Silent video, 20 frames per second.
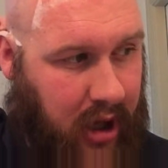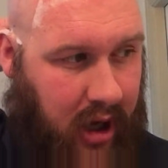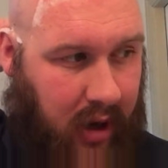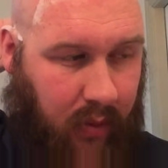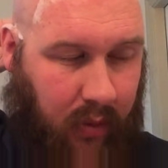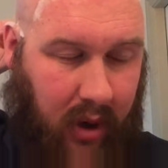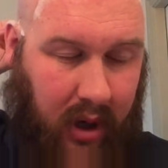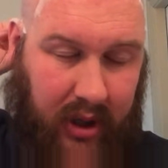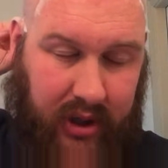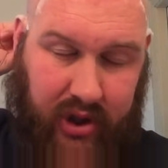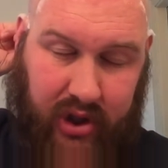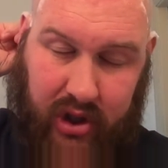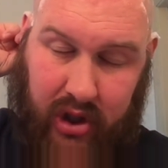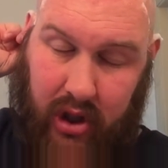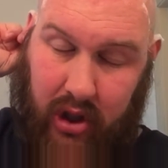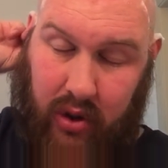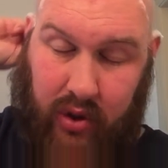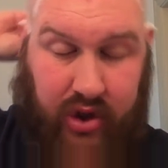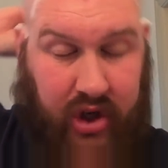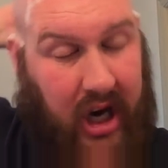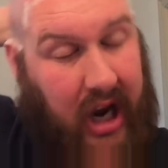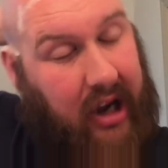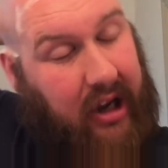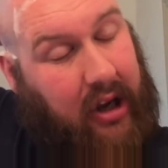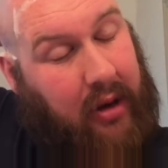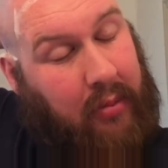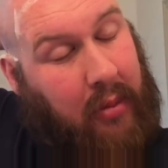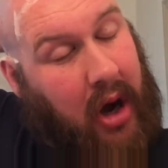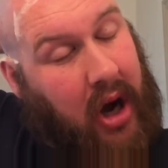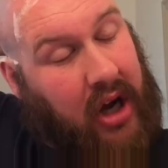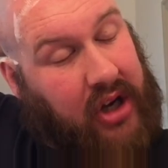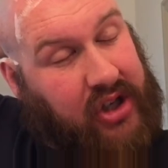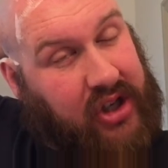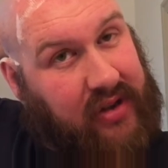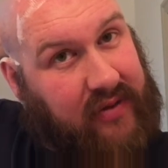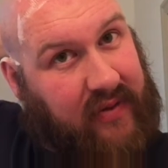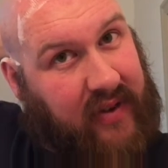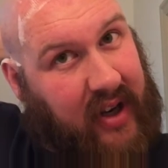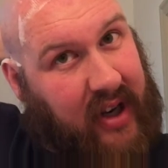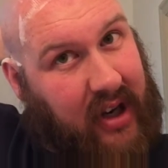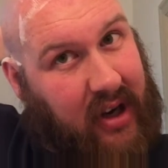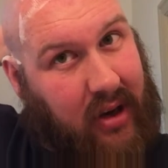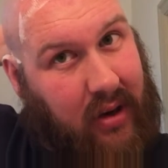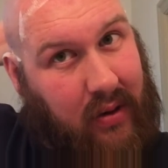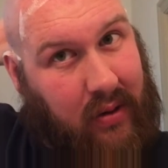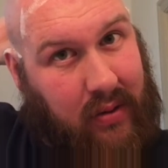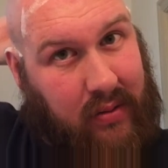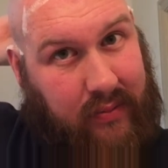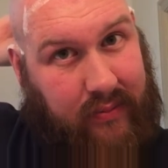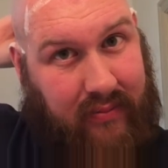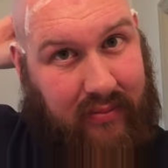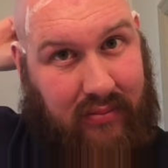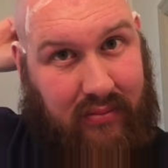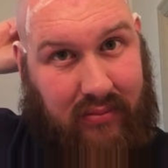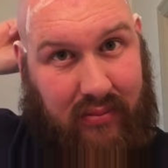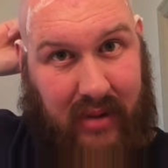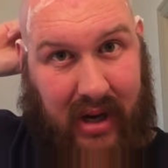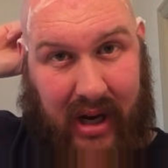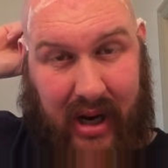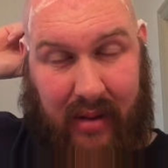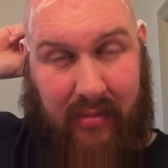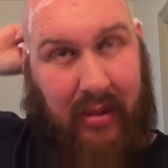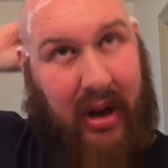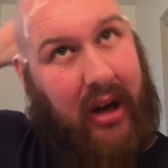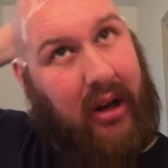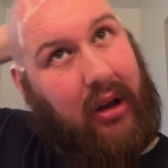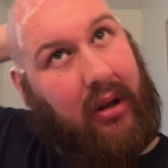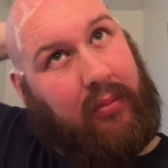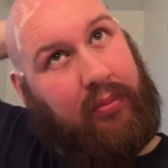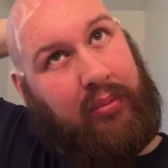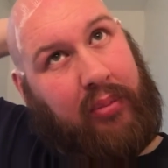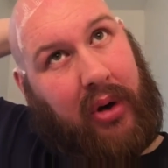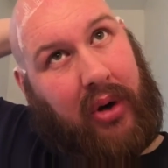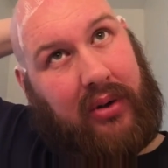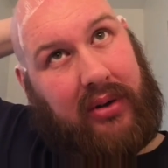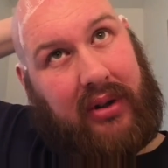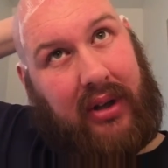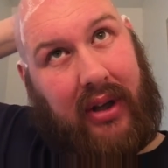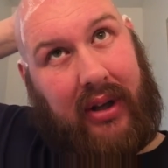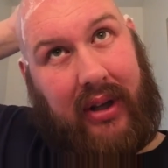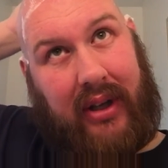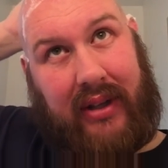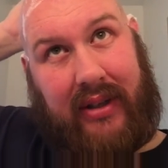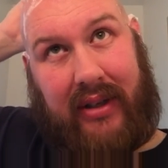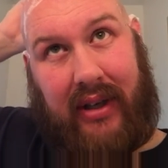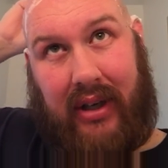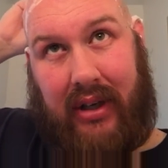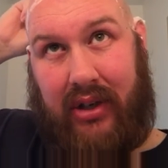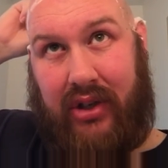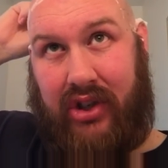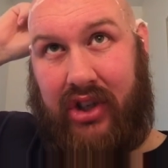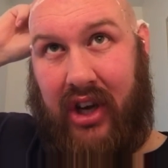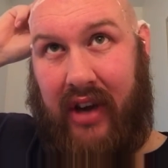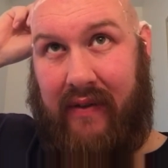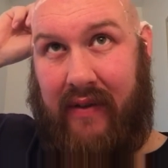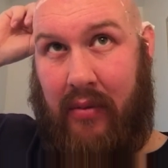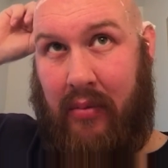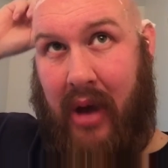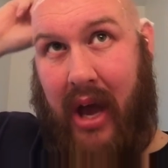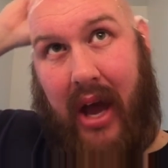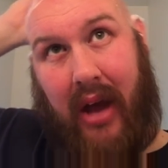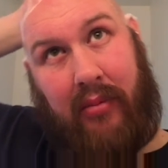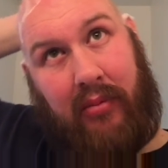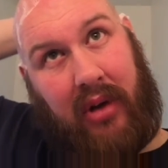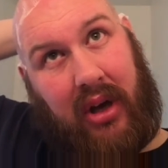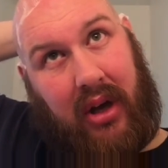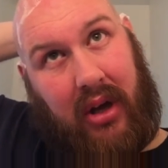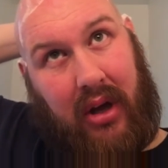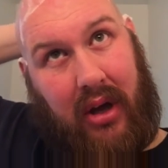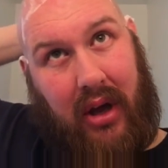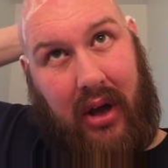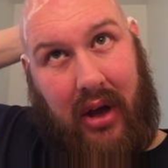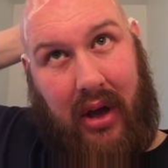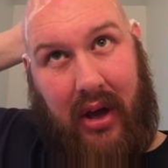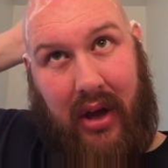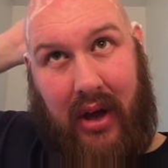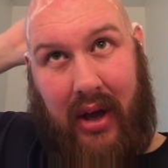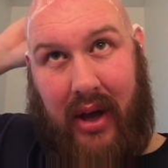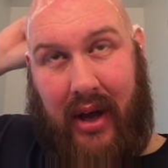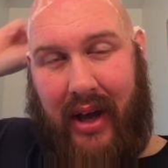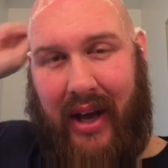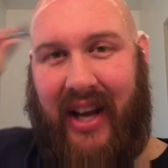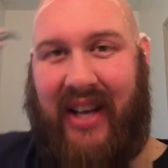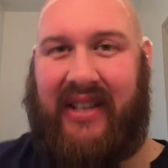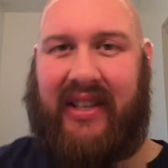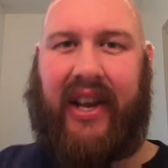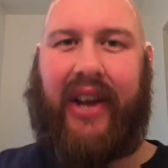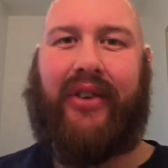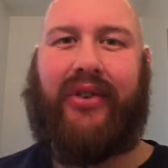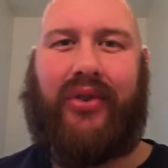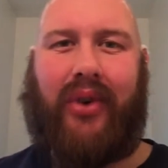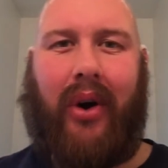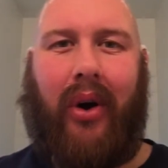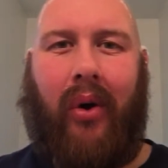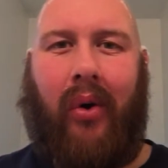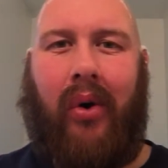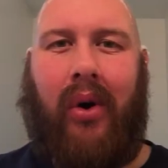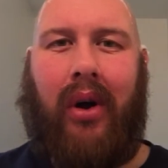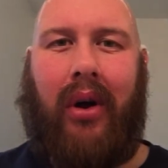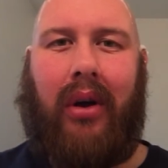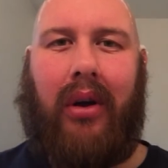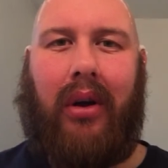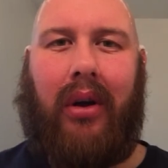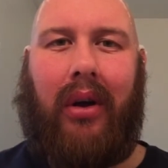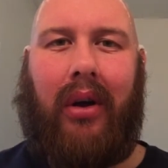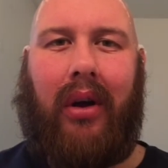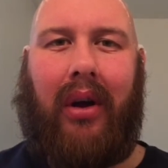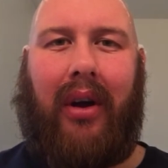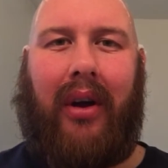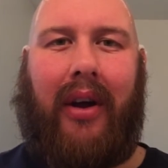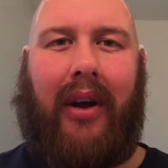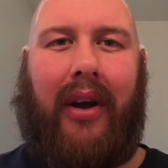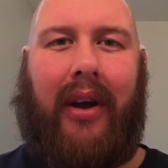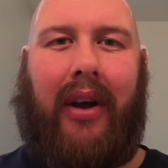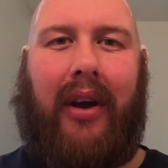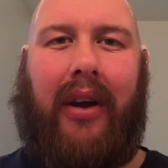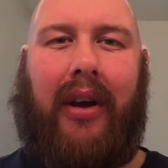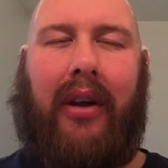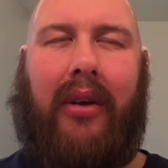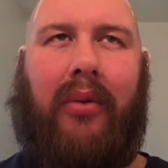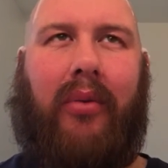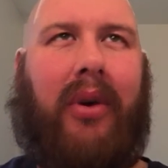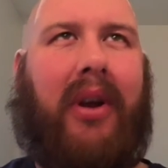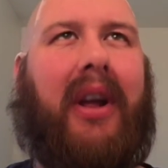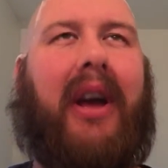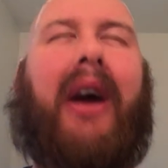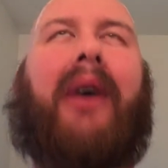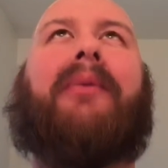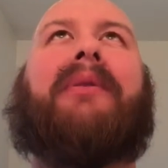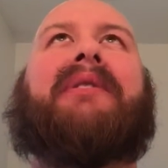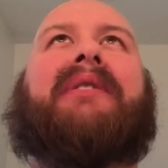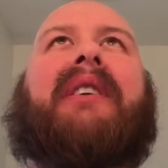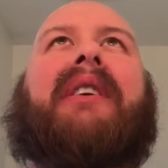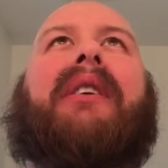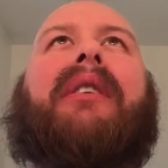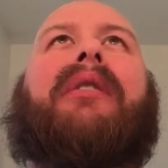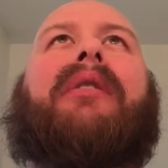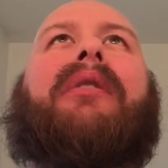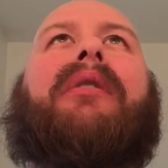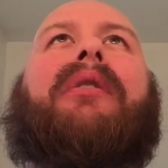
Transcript: I watched Kojak Kamaj's video, and I made a post on this on Shave the Man, but his intro, what? How is it?